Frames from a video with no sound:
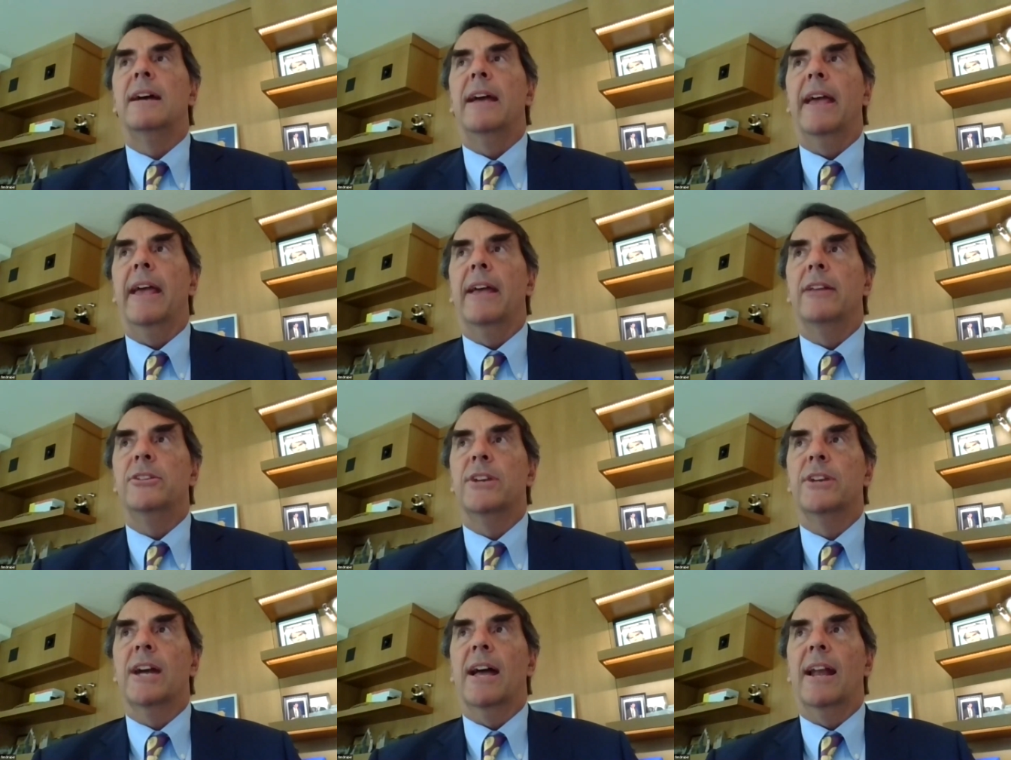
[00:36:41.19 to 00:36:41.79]

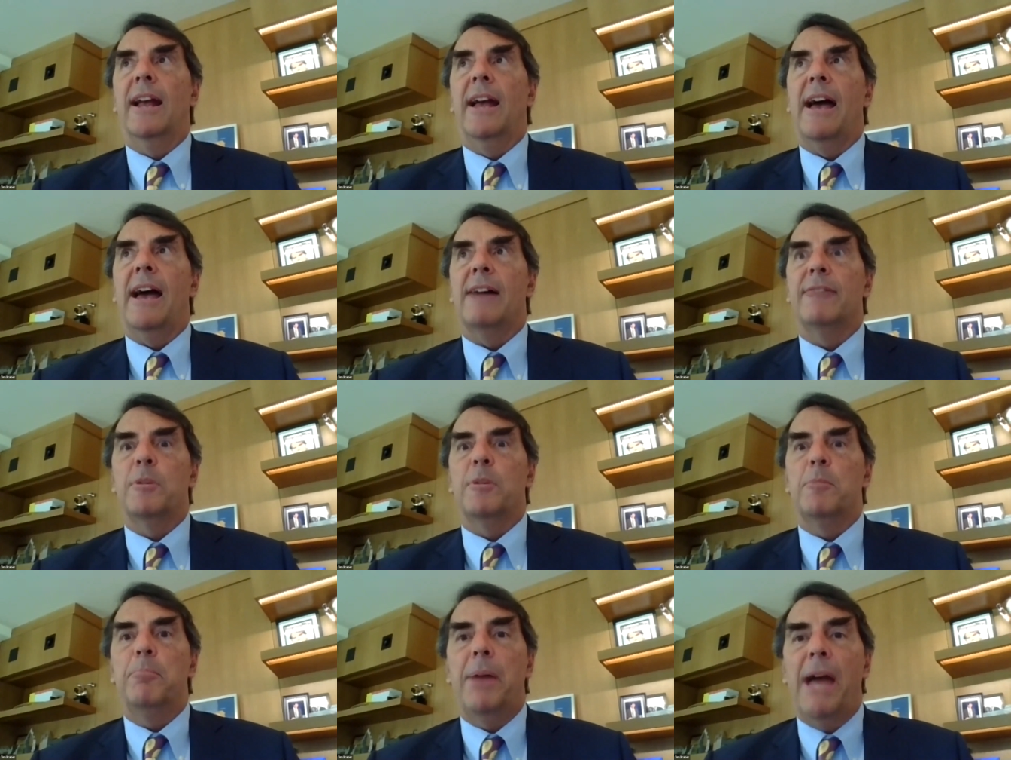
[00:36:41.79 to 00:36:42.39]
and you gotta have
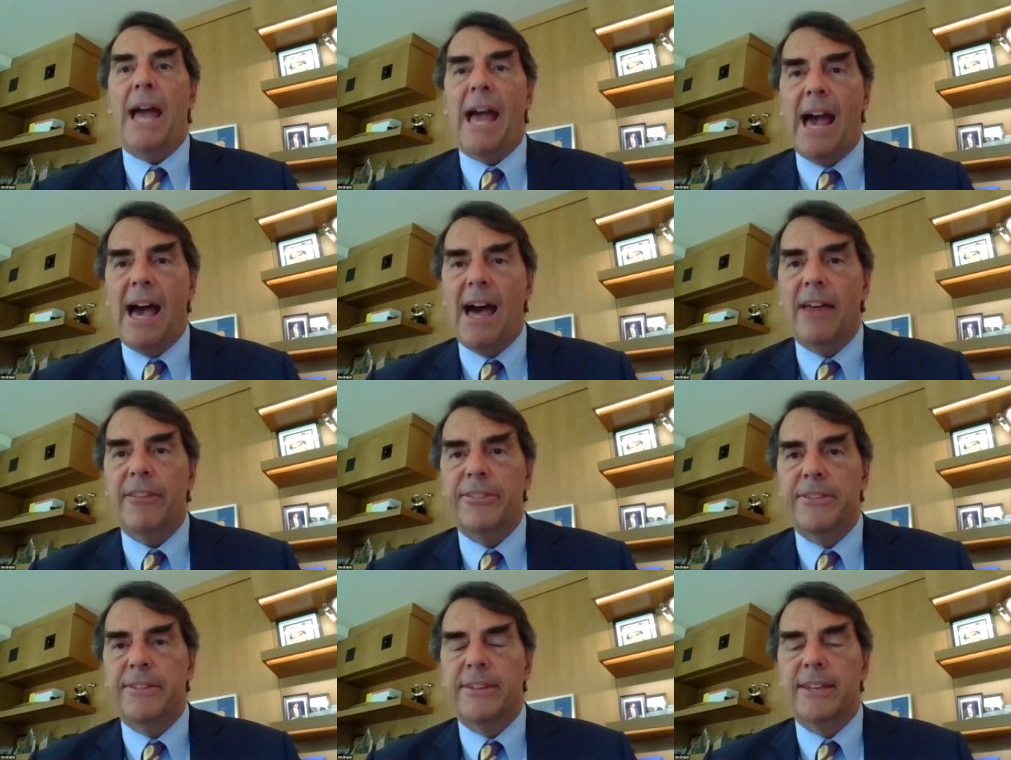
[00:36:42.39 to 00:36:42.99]
a
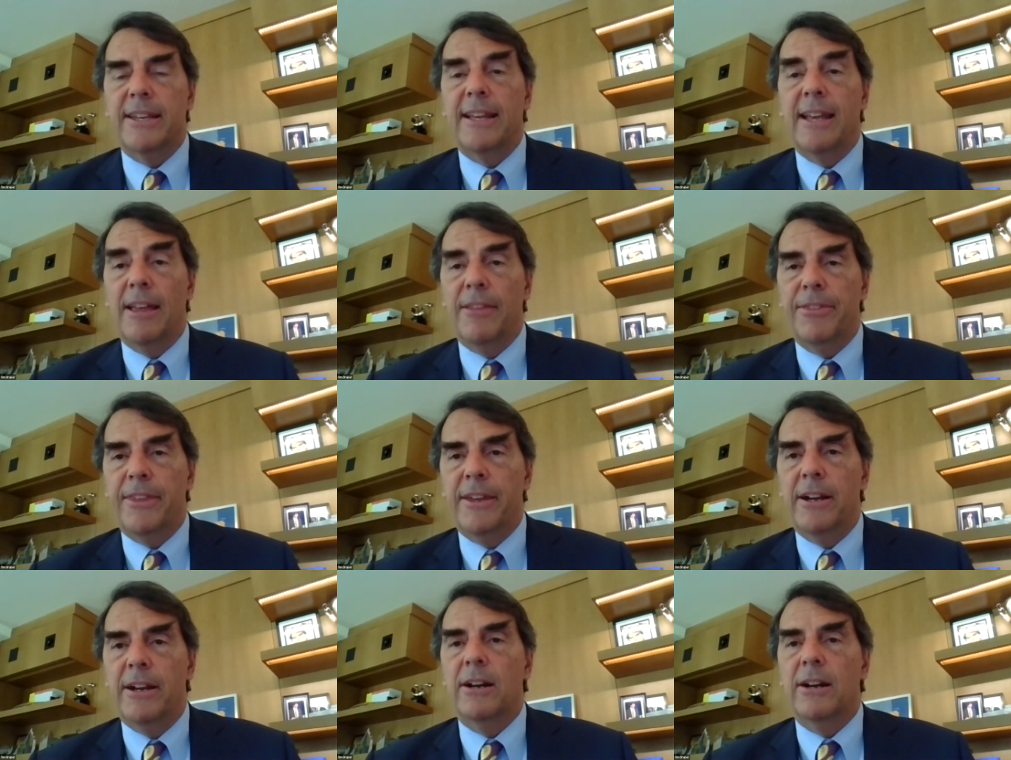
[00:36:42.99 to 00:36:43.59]
path to get
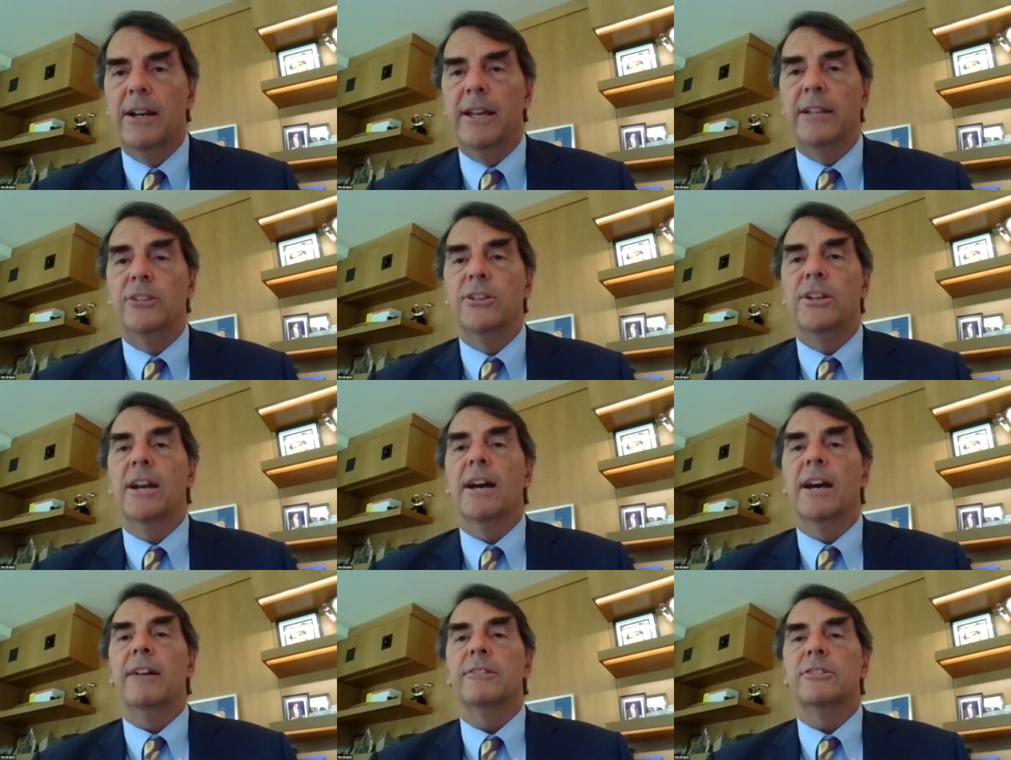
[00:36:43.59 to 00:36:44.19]
there, and you
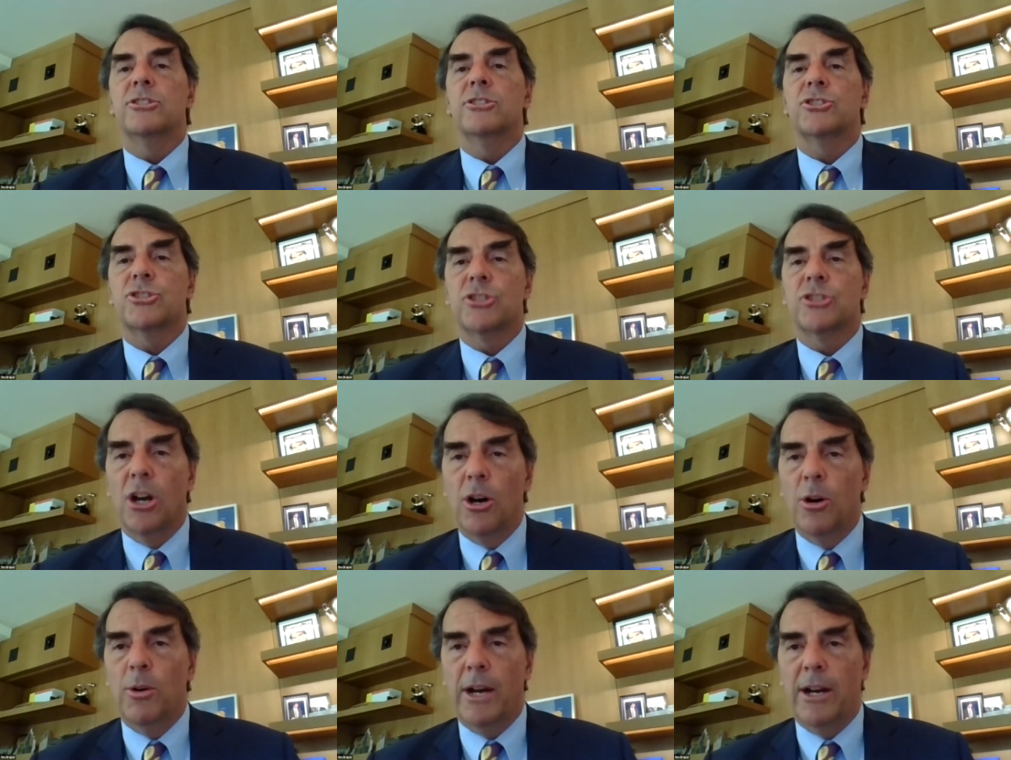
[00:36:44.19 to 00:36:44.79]
gotta
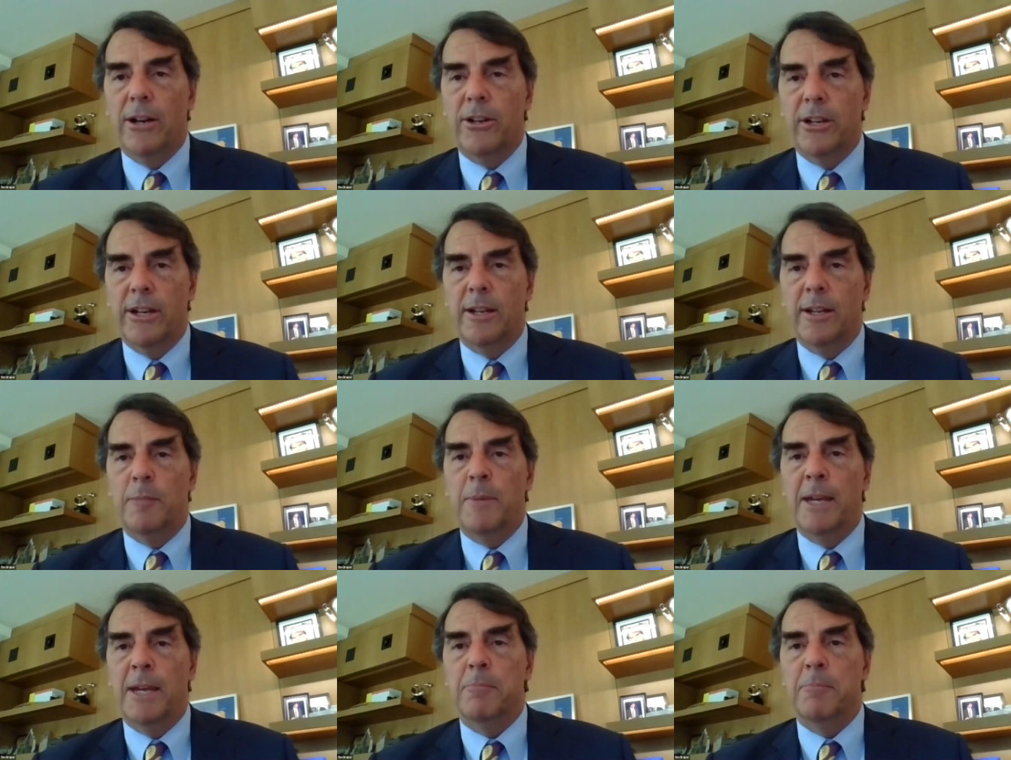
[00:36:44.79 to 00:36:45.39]
show how you're gonna
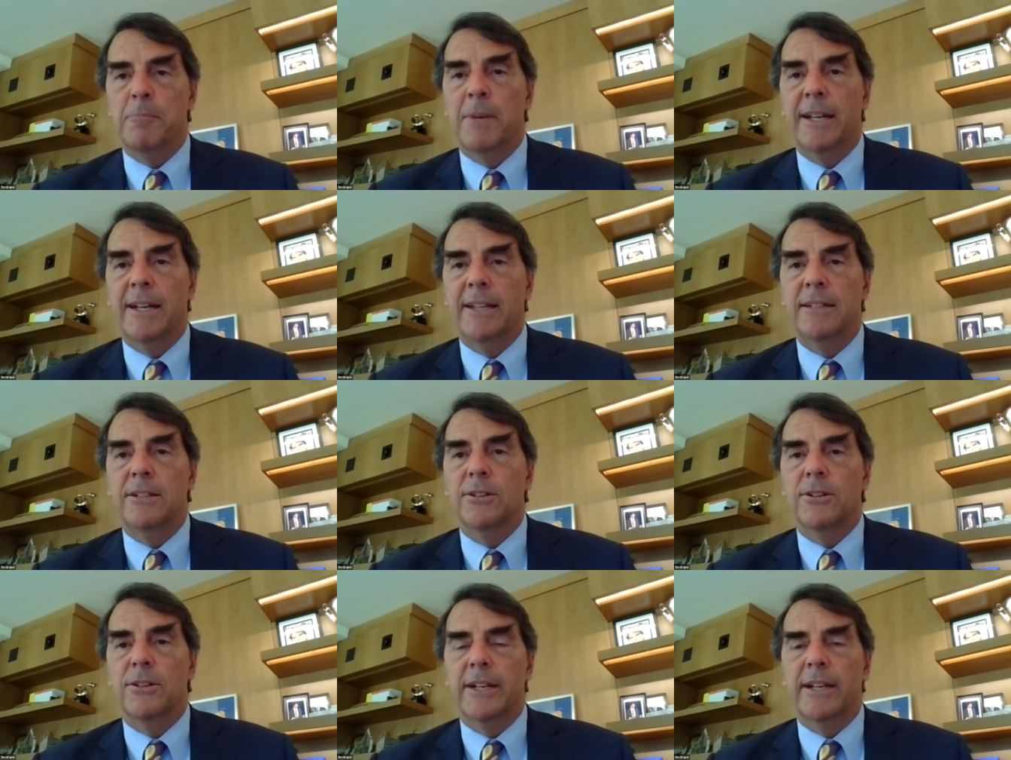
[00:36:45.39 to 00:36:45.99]
make money
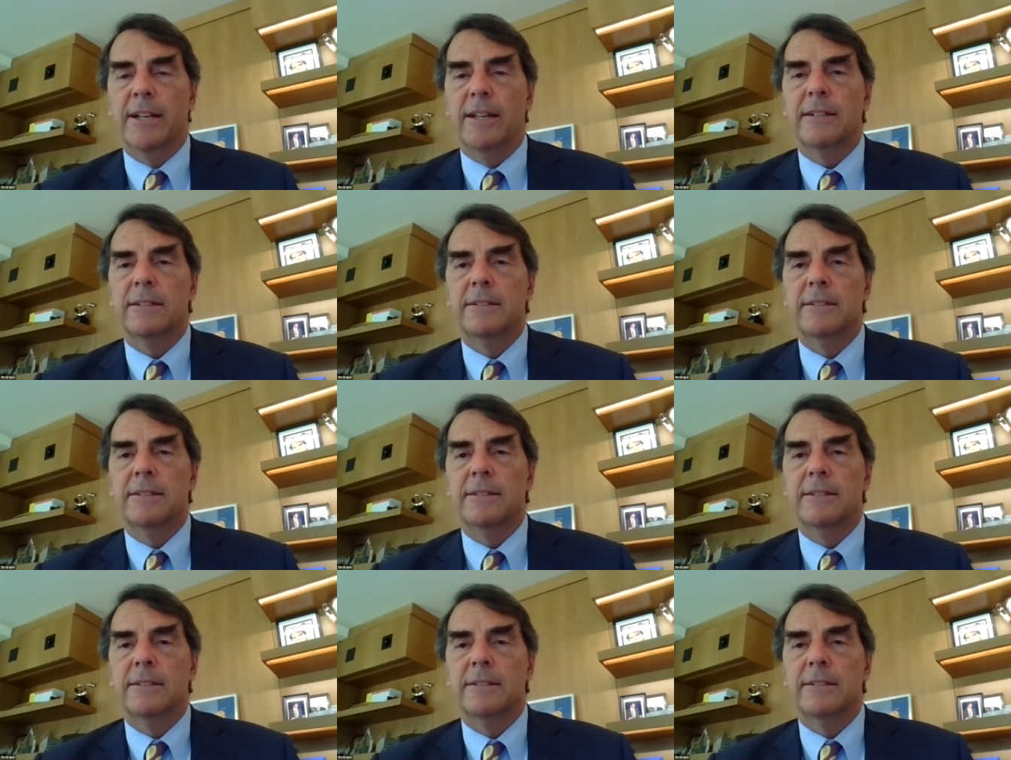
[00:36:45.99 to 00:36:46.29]
doing it.